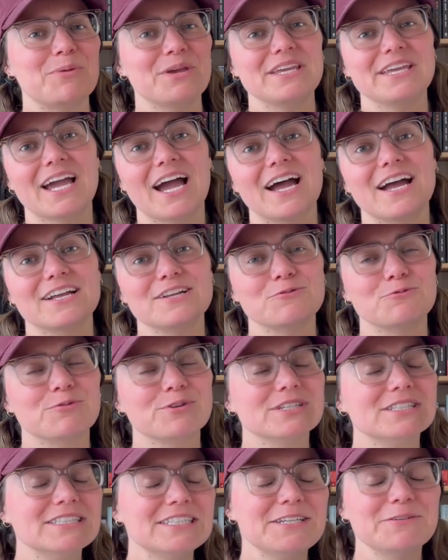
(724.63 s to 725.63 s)
yeah,
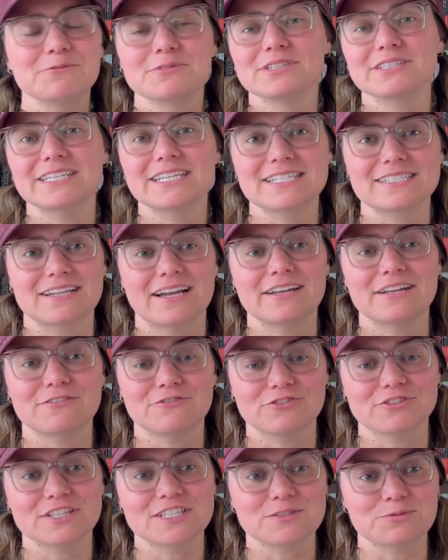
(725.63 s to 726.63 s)
really, really excited
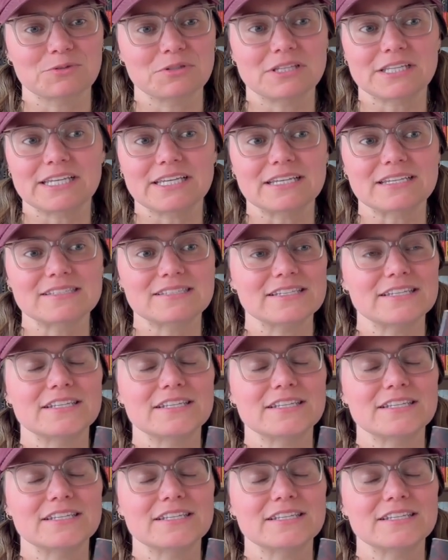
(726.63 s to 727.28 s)
for this release.